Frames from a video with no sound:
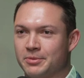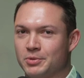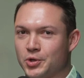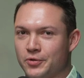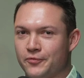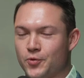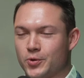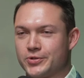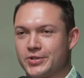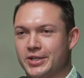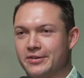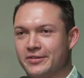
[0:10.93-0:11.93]
Looking forward
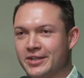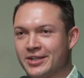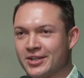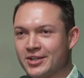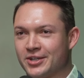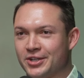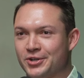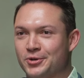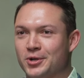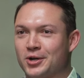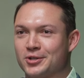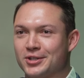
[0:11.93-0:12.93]
to giving our
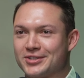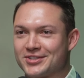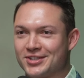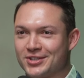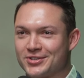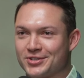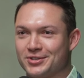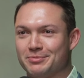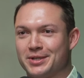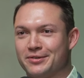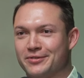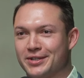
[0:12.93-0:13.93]
listeners a little
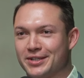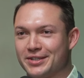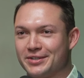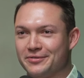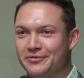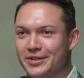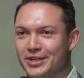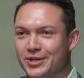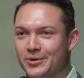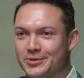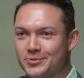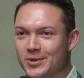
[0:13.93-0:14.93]
bit of a
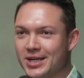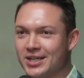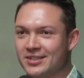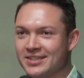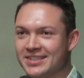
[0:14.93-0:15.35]
video as well,